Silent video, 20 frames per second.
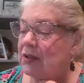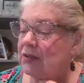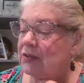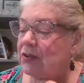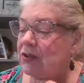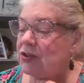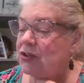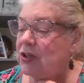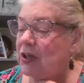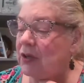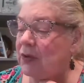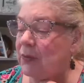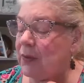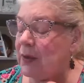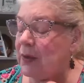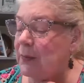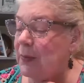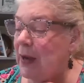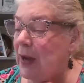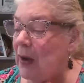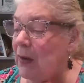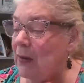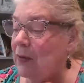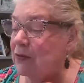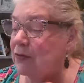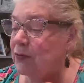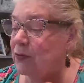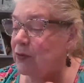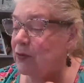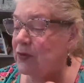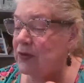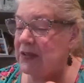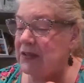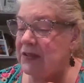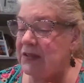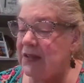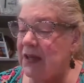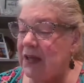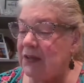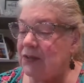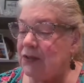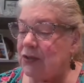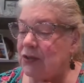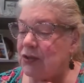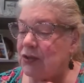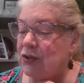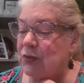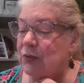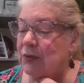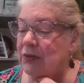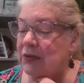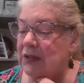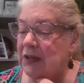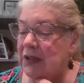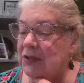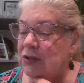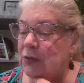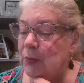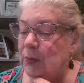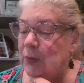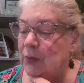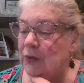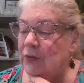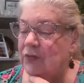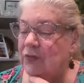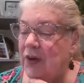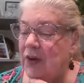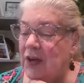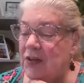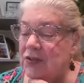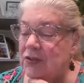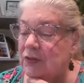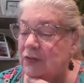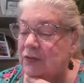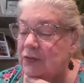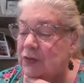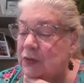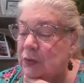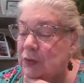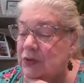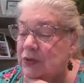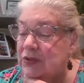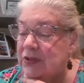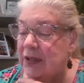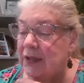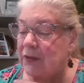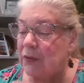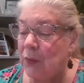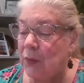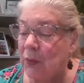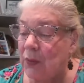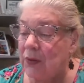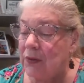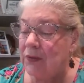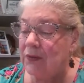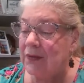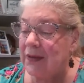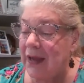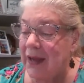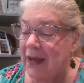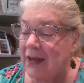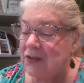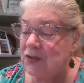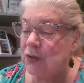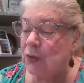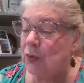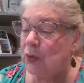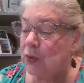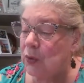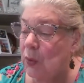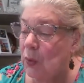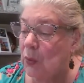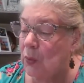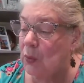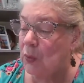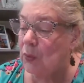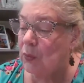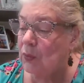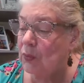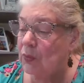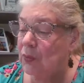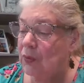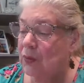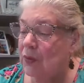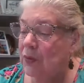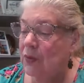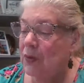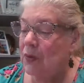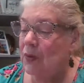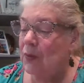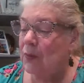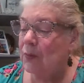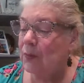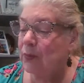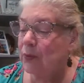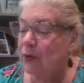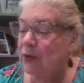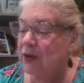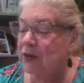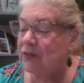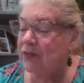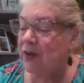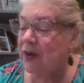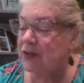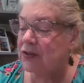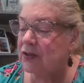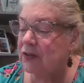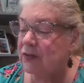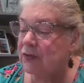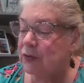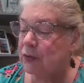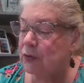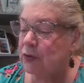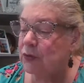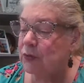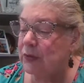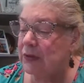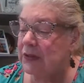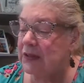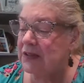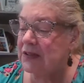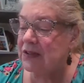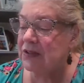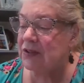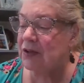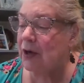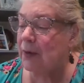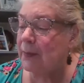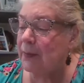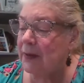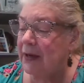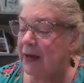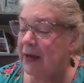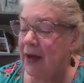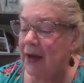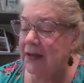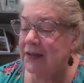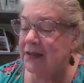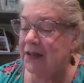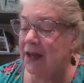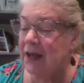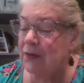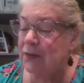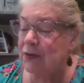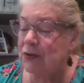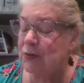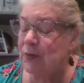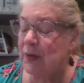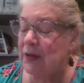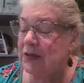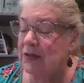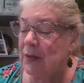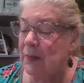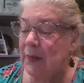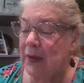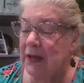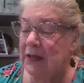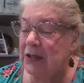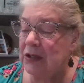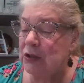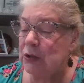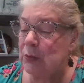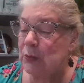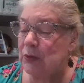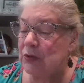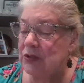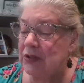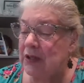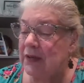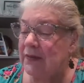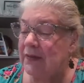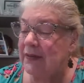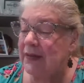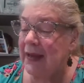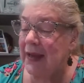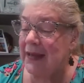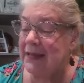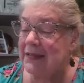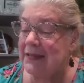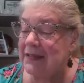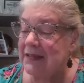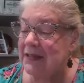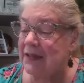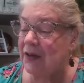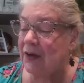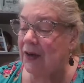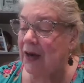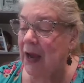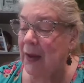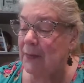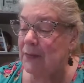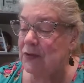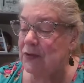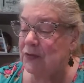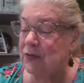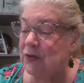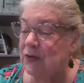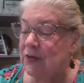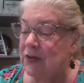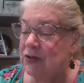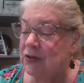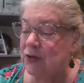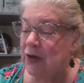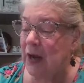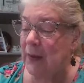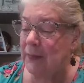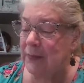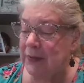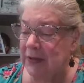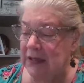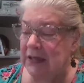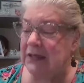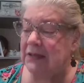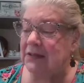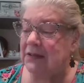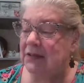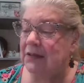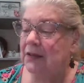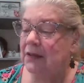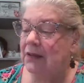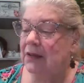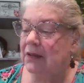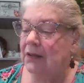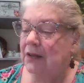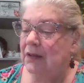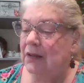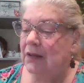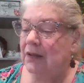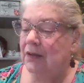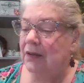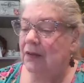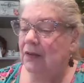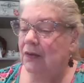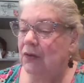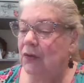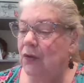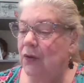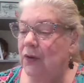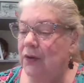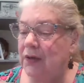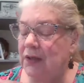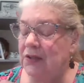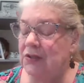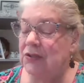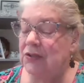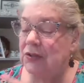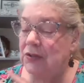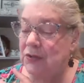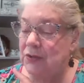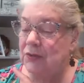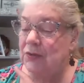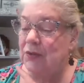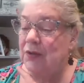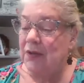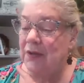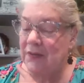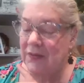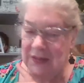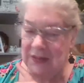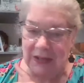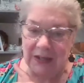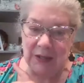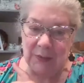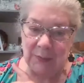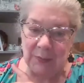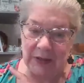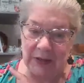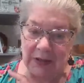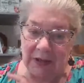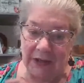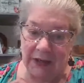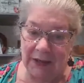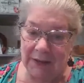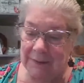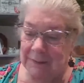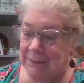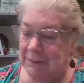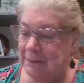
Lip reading: To generate power for these sectors, you will need to burn fossil fuels like oil, gas, or coal. Burning fossil fuels releases carbon dioxide, which makes up 82% of the gases in our atmosphere that trap heat, according to the EPA.